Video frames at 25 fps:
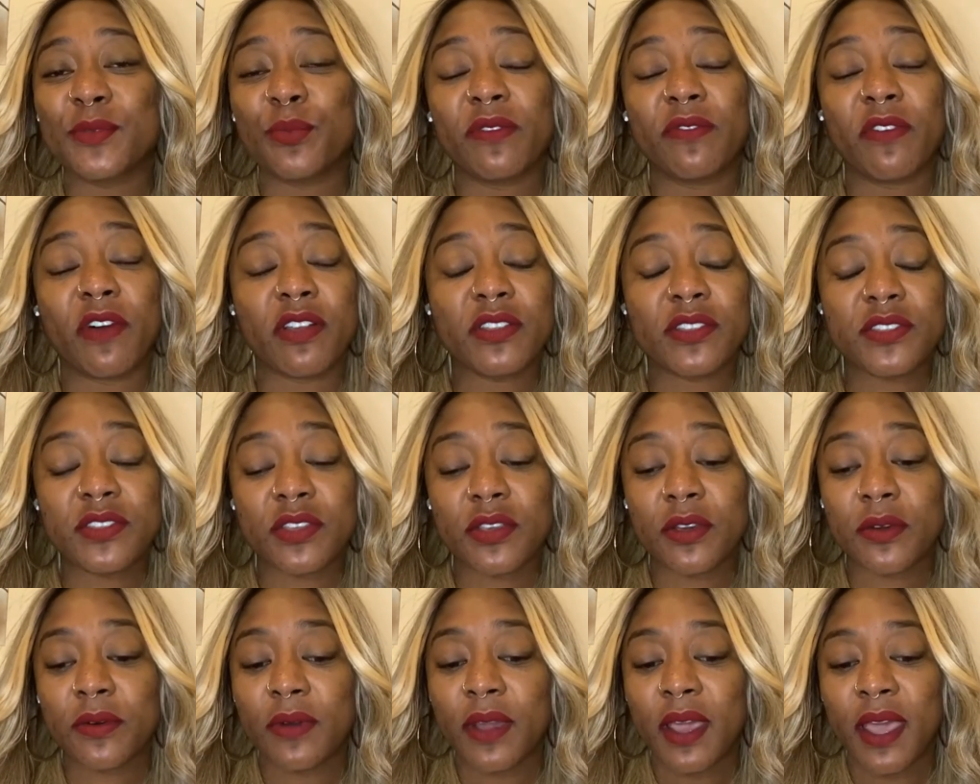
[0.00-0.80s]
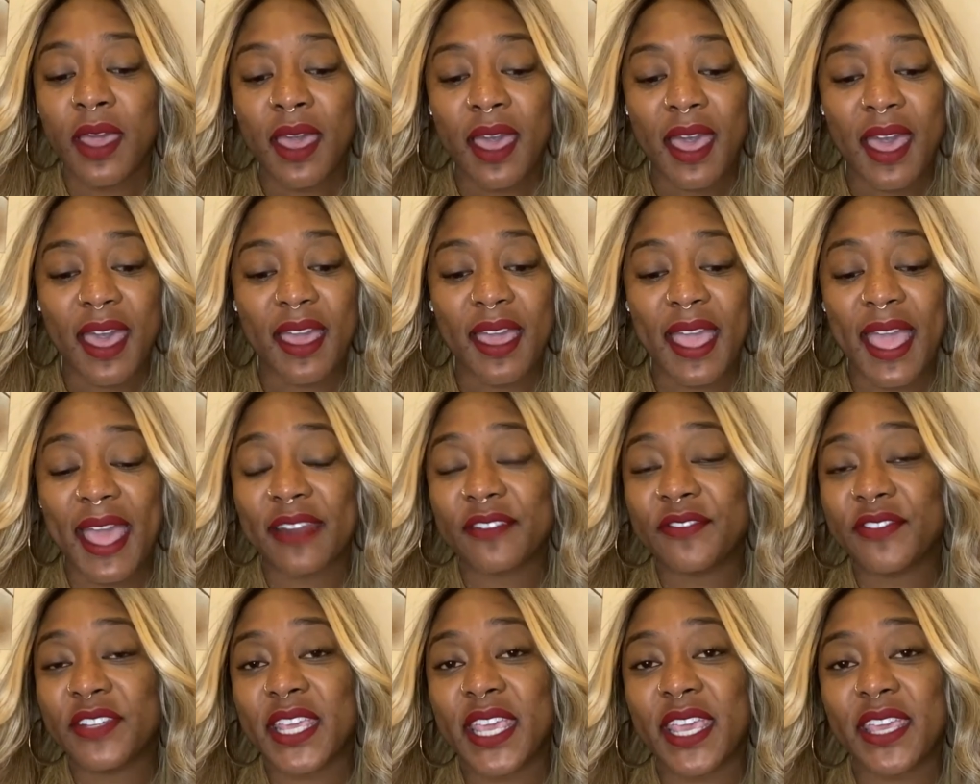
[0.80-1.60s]
We've also uh,
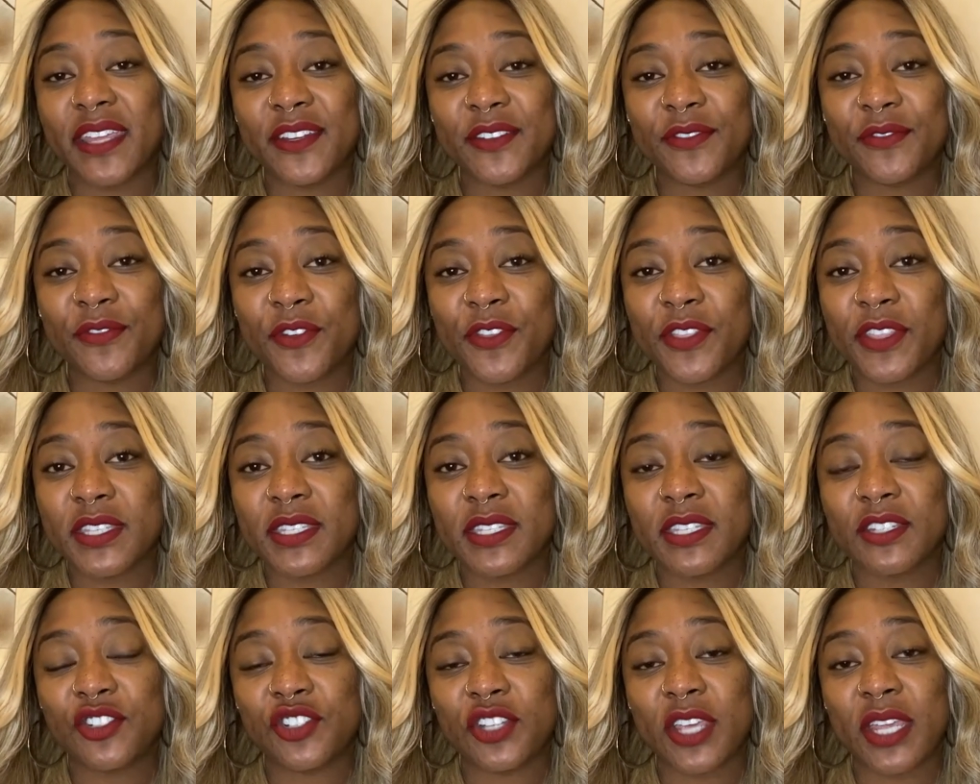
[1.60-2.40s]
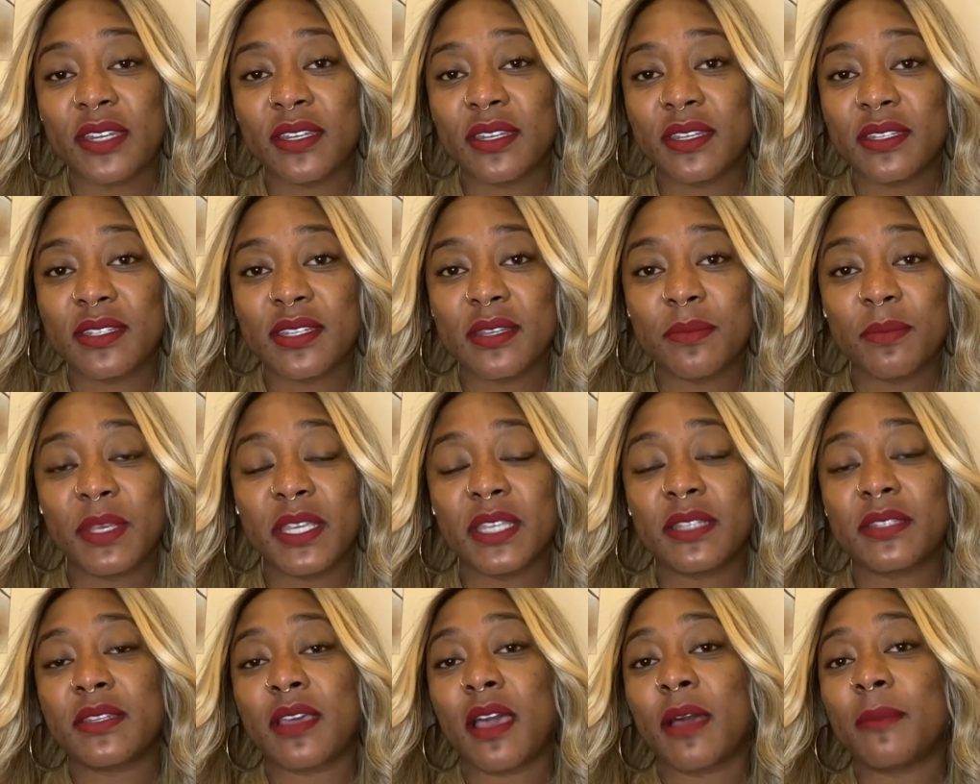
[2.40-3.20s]
advocated for this agenda to
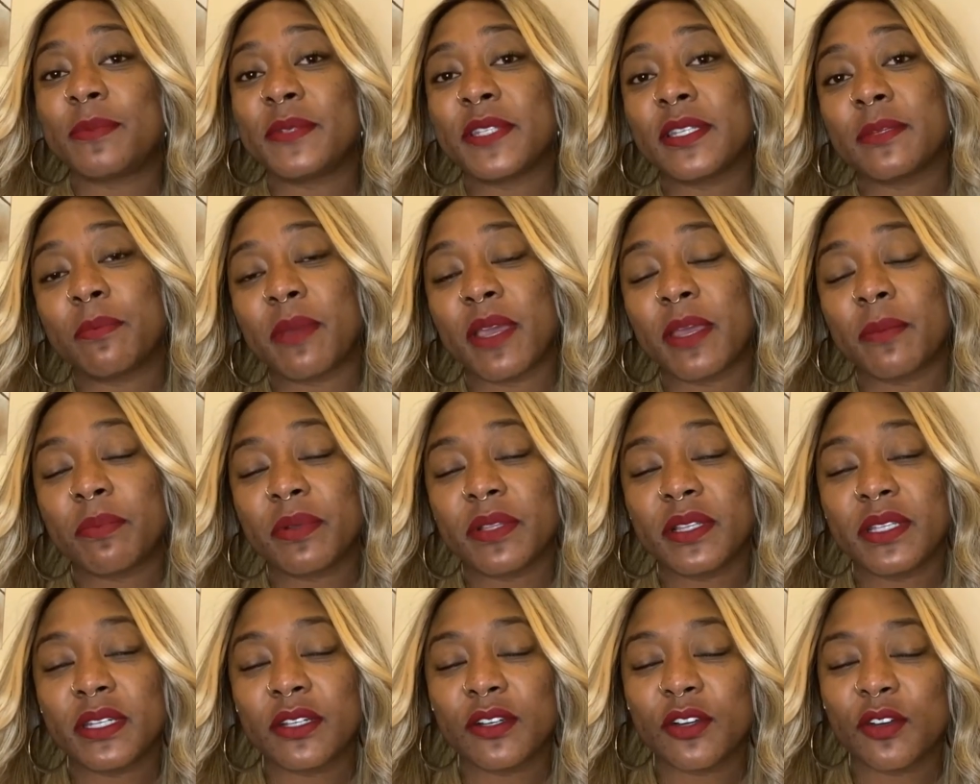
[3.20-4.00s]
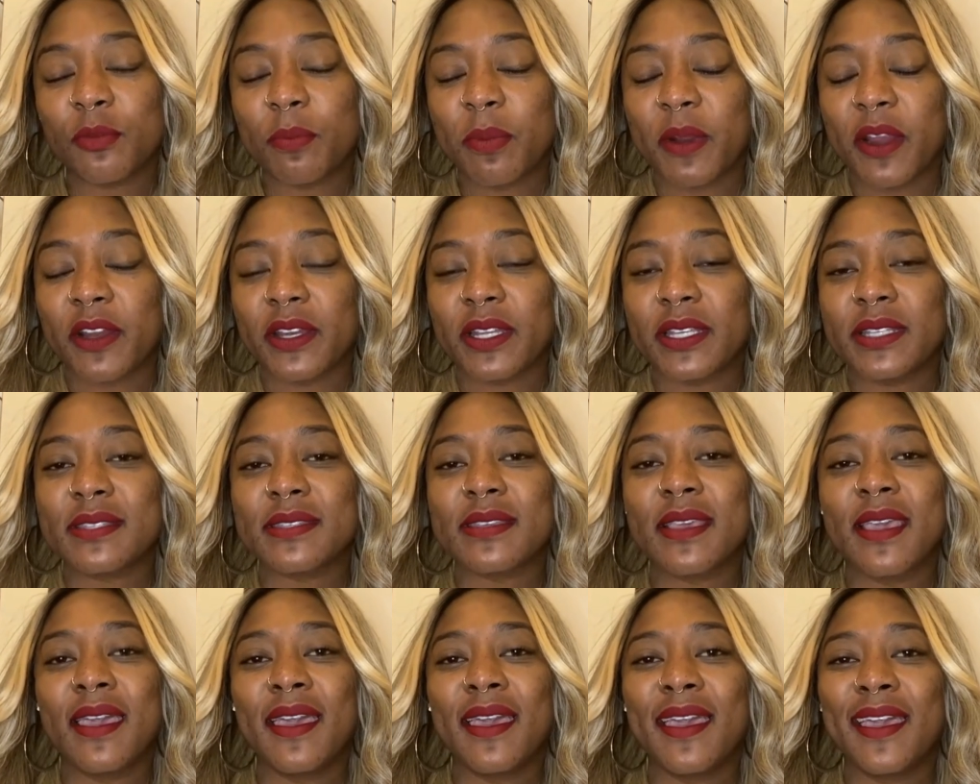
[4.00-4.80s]
be adopted by political
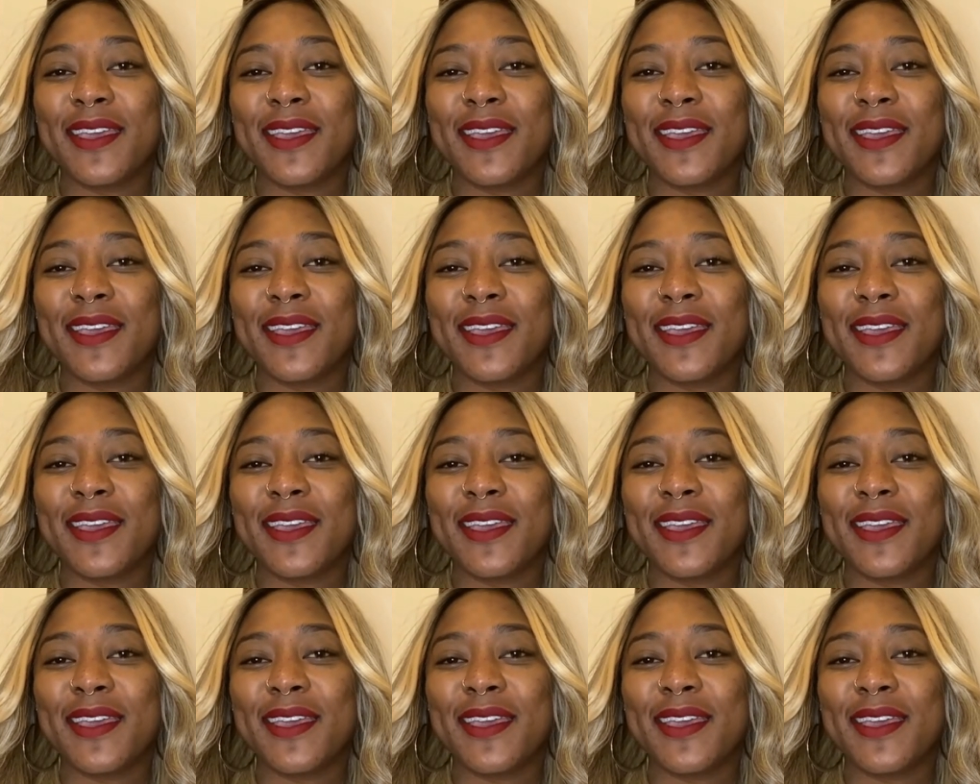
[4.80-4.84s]
parties.